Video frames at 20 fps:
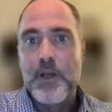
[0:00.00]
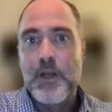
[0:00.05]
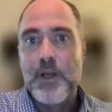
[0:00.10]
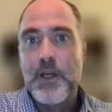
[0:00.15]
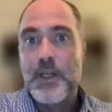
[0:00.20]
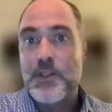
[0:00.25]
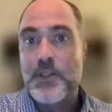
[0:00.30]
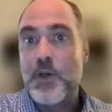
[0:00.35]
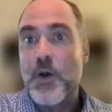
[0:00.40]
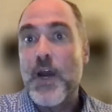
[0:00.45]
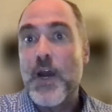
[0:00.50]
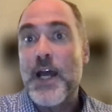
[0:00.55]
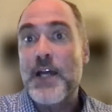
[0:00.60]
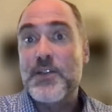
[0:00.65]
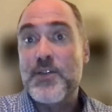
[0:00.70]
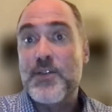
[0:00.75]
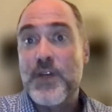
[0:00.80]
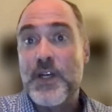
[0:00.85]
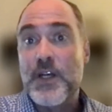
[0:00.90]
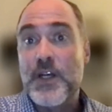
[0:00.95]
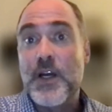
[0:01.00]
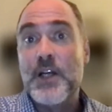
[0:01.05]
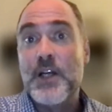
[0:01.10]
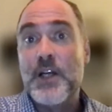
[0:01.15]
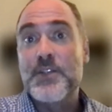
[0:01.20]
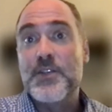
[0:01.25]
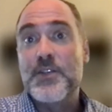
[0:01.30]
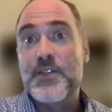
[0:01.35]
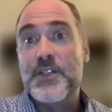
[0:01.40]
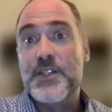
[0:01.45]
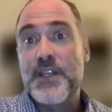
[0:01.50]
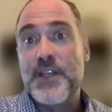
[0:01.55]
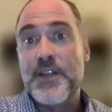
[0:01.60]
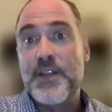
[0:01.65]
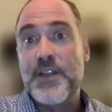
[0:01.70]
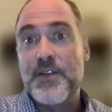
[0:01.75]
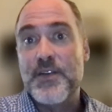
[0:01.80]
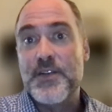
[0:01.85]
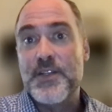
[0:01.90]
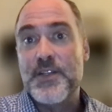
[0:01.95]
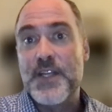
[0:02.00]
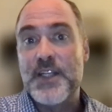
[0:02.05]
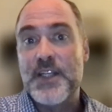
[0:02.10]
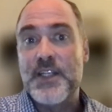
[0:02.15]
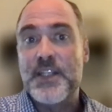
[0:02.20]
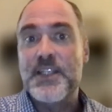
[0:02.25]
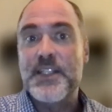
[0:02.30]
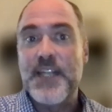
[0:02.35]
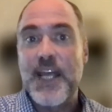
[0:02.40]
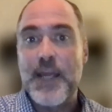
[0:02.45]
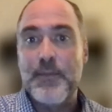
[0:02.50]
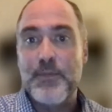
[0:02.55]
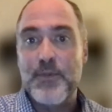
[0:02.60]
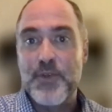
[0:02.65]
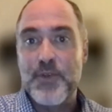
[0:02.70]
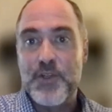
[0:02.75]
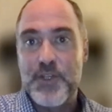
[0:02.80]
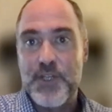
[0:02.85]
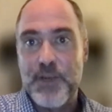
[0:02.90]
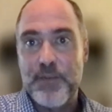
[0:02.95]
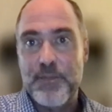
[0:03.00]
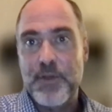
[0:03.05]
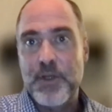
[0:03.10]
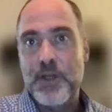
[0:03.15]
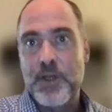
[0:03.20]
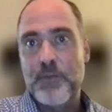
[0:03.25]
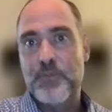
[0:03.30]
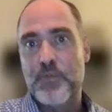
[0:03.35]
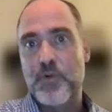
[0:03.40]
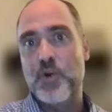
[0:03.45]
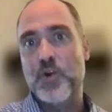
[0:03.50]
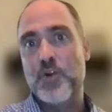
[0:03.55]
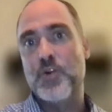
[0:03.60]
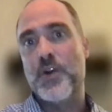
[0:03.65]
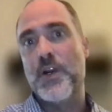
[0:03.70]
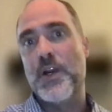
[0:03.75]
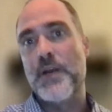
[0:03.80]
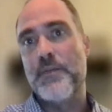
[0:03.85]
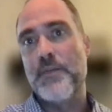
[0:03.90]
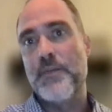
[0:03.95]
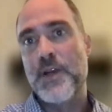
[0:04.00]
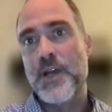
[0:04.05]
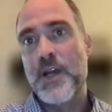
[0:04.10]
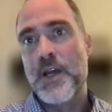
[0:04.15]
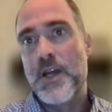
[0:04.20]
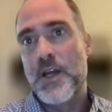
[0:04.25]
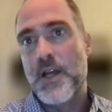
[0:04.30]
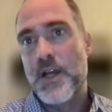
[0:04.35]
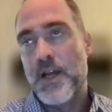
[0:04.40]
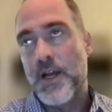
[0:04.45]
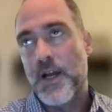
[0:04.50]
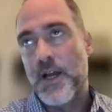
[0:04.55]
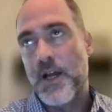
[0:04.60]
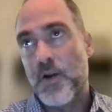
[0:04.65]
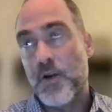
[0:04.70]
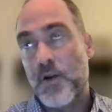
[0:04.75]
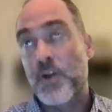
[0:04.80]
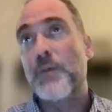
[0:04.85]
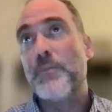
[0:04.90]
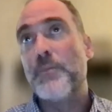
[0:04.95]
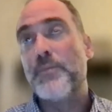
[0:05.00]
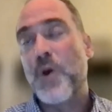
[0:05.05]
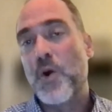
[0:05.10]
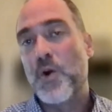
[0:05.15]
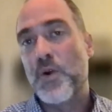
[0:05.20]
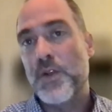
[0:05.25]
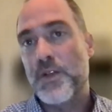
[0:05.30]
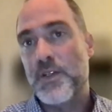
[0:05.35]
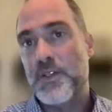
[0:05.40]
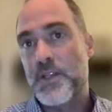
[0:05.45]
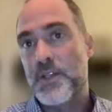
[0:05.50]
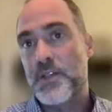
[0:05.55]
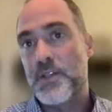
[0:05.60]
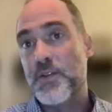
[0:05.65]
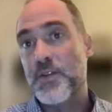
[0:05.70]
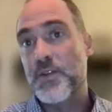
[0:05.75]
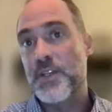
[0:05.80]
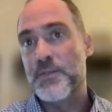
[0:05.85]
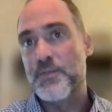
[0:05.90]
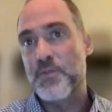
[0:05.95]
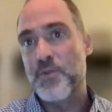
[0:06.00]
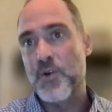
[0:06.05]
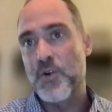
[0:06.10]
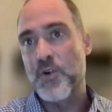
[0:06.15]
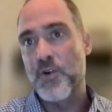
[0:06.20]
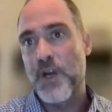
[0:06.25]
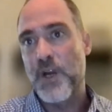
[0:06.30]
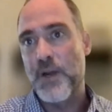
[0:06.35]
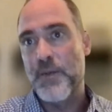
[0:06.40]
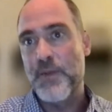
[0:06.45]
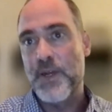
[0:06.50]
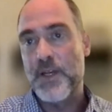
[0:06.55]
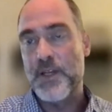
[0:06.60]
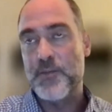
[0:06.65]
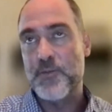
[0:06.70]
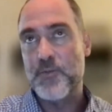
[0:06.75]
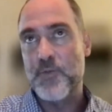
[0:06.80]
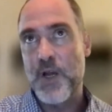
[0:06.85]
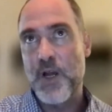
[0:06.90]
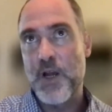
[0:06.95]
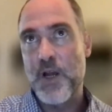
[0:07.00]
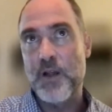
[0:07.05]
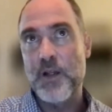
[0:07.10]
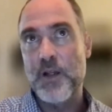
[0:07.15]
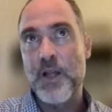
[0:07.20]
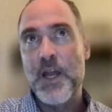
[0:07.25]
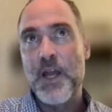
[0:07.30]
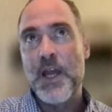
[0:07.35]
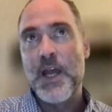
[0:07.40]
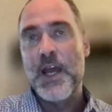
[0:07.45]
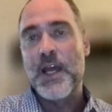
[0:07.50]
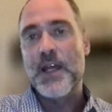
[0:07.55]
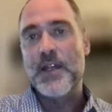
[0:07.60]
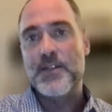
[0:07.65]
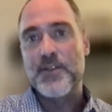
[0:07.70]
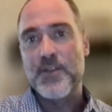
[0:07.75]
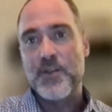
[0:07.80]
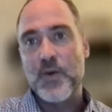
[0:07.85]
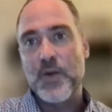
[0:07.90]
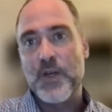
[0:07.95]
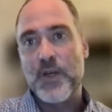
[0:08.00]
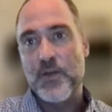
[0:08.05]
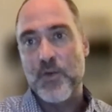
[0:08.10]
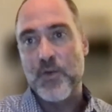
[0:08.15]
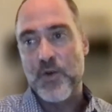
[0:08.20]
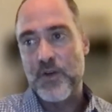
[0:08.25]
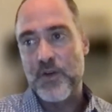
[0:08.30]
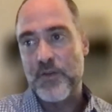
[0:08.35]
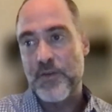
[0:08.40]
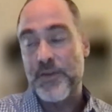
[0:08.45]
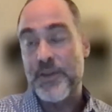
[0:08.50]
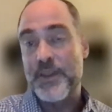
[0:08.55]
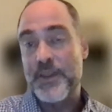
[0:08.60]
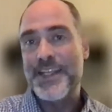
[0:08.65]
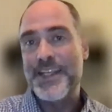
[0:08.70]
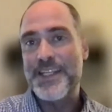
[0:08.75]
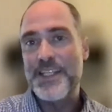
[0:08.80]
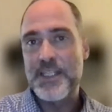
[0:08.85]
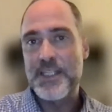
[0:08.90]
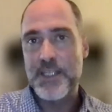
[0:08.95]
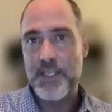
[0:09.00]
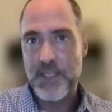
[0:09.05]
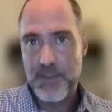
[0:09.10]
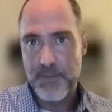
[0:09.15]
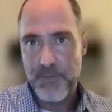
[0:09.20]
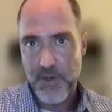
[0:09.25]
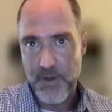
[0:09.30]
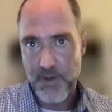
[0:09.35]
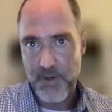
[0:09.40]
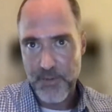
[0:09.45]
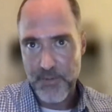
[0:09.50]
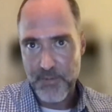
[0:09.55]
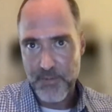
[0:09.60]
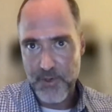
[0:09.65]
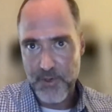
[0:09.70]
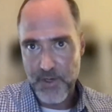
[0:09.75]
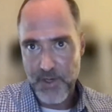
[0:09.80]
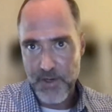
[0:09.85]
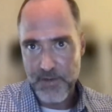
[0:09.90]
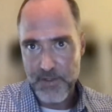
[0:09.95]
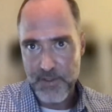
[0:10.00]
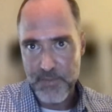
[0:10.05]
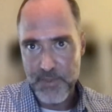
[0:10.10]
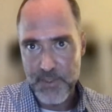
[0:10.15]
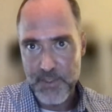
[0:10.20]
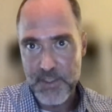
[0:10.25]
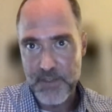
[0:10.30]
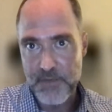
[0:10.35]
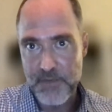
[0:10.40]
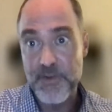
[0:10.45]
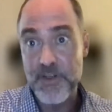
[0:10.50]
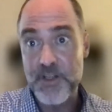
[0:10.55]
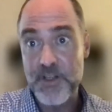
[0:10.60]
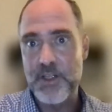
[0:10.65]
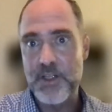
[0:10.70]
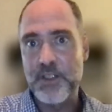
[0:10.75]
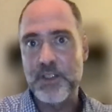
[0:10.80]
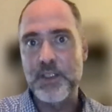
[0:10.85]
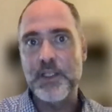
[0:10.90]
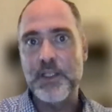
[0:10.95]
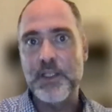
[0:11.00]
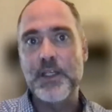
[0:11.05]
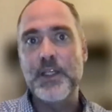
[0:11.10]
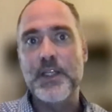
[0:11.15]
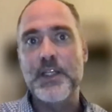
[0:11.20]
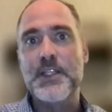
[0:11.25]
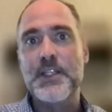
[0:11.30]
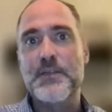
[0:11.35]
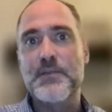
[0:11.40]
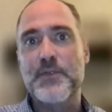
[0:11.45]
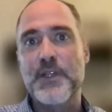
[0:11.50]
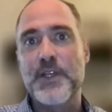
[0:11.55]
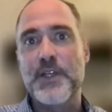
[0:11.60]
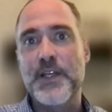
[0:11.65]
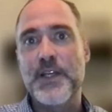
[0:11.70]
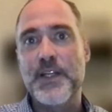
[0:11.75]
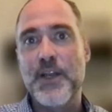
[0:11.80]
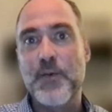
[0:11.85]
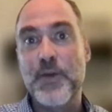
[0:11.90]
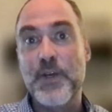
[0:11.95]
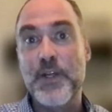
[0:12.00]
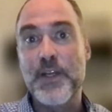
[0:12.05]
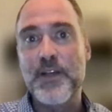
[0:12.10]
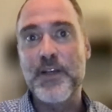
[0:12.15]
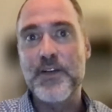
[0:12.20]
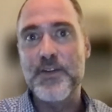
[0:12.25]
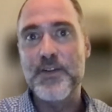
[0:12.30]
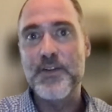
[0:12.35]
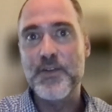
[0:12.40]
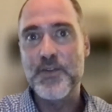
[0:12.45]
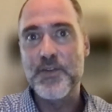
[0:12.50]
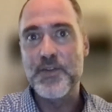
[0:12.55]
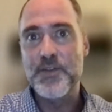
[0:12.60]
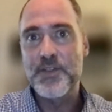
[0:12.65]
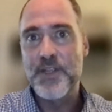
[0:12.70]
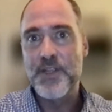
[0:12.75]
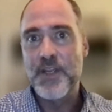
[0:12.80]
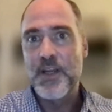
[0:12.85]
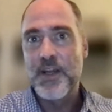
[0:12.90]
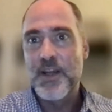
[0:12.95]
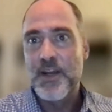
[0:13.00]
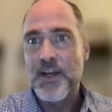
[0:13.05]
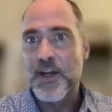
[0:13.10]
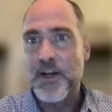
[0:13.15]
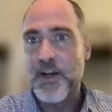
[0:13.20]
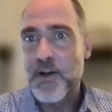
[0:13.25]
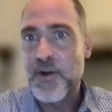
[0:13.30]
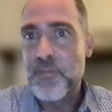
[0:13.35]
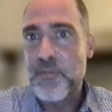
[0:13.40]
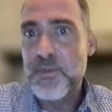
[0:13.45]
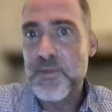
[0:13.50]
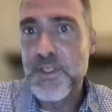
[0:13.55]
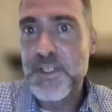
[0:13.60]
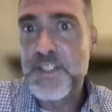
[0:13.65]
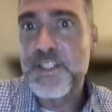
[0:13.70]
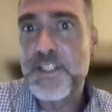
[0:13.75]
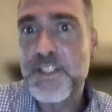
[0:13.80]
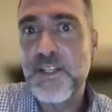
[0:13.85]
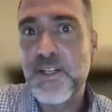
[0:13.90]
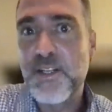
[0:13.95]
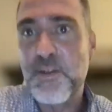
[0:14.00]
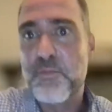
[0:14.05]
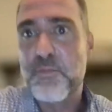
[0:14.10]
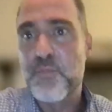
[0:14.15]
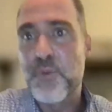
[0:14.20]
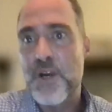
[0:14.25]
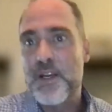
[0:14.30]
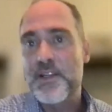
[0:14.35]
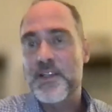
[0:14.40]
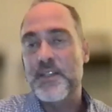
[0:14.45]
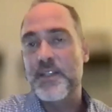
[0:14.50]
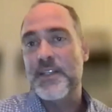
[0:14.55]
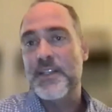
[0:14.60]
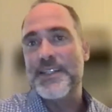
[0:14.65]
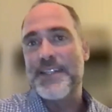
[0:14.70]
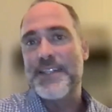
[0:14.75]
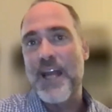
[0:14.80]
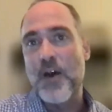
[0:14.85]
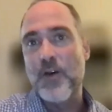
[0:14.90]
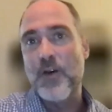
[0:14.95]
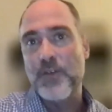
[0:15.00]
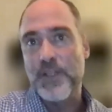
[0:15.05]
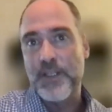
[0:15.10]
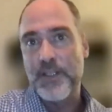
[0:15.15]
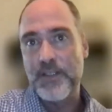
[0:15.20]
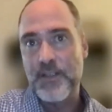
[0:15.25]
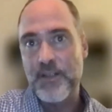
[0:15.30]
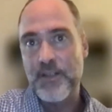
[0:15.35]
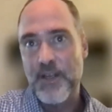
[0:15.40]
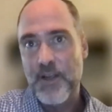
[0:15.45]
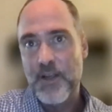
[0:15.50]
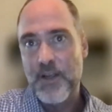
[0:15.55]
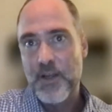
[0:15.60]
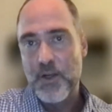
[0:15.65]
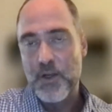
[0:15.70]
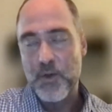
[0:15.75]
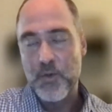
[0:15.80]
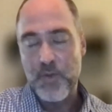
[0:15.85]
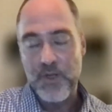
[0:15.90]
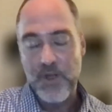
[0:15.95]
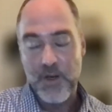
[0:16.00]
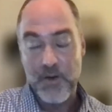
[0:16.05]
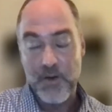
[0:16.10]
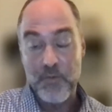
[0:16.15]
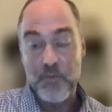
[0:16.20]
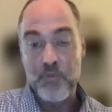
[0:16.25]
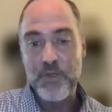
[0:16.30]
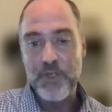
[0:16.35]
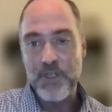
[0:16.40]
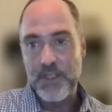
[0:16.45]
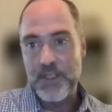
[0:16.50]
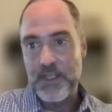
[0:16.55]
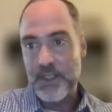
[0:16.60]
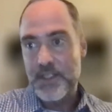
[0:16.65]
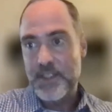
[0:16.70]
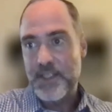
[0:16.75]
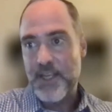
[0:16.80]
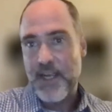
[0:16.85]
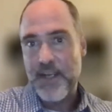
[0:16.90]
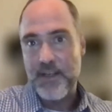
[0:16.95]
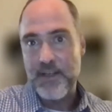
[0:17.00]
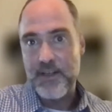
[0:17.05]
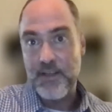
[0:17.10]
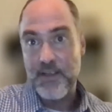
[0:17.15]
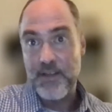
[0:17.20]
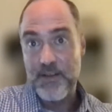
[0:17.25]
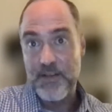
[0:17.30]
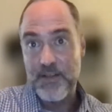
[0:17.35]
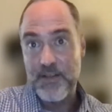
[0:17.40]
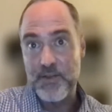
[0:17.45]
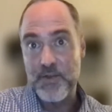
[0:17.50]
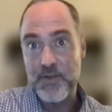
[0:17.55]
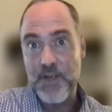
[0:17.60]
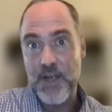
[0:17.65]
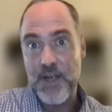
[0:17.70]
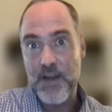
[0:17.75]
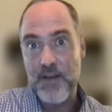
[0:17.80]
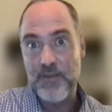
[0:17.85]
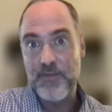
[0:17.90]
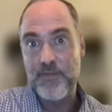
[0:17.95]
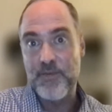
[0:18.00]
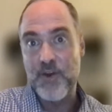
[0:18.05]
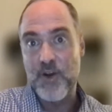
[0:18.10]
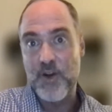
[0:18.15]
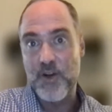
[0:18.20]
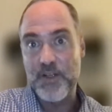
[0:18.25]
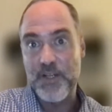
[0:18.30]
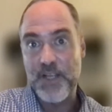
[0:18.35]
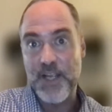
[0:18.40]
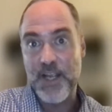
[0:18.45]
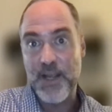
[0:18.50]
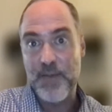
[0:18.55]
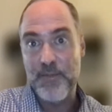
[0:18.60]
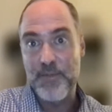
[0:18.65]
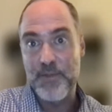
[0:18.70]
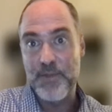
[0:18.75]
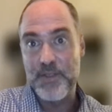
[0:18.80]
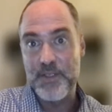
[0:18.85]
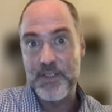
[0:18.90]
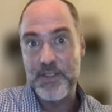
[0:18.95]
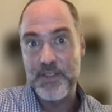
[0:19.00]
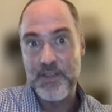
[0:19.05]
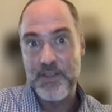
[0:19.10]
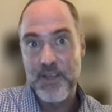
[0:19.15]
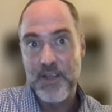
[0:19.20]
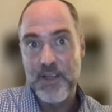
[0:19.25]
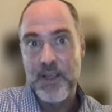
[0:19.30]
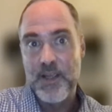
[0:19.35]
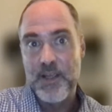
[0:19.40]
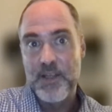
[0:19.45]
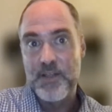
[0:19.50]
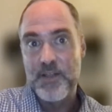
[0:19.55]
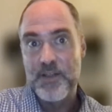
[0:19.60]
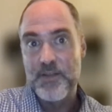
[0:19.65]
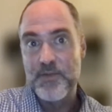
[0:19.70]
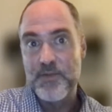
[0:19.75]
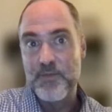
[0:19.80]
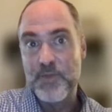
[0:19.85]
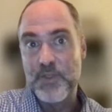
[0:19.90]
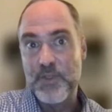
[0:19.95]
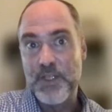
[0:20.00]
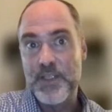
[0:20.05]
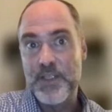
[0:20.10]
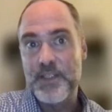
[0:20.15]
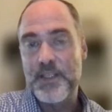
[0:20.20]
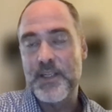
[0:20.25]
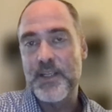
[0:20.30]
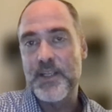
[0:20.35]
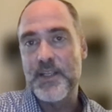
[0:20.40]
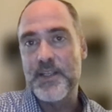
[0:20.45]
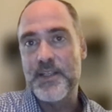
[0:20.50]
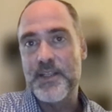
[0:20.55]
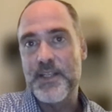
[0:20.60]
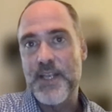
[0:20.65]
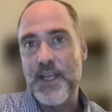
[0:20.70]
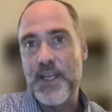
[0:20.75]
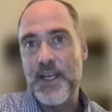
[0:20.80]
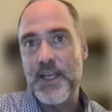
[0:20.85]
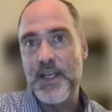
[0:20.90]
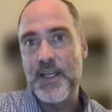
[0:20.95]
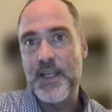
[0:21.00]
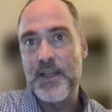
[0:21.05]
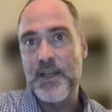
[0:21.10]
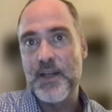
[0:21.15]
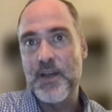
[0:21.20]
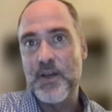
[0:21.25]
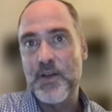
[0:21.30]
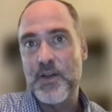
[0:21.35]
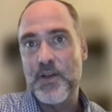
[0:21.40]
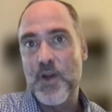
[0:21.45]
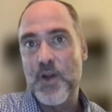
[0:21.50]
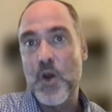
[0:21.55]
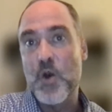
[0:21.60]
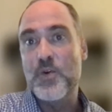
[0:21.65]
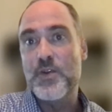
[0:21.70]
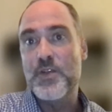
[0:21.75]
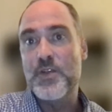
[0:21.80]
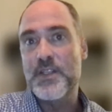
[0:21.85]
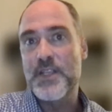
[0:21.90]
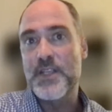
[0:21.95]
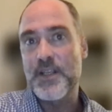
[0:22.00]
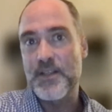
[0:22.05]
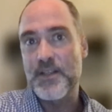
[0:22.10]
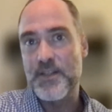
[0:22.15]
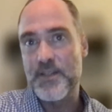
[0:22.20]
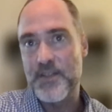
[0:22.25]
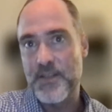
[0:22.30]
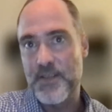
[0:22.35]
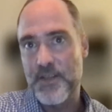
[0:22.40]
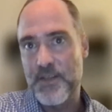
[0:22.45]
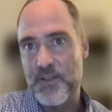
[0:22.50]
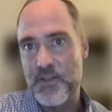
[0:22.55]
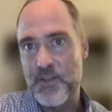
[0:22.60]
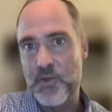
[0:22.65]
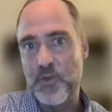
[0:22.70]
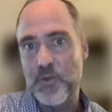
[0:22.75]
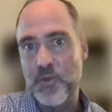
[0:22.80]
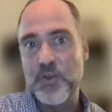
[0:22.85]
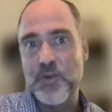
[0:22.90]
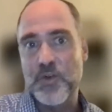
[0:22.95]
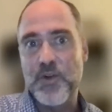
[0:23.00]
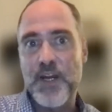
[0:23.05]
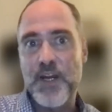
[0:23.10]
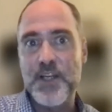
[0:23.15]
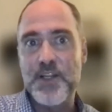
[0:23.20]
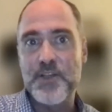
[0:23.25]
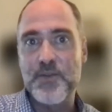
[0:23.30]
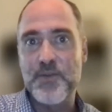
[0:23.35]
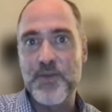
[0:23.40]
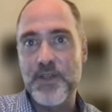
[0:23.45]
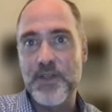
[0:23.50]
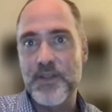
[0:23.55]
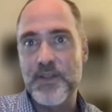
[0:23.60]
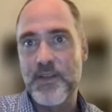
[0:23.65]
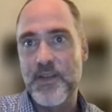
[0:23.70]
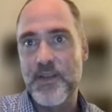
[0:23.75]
So as Craig also said, there's a discipleship program or component to this program as well. And so in order for this part of the program to be sufficiently explained, I want to introduce Melissa Bryson Dowling, who we are really excited to have on campus. Melissa is a 06 Jewell graduate.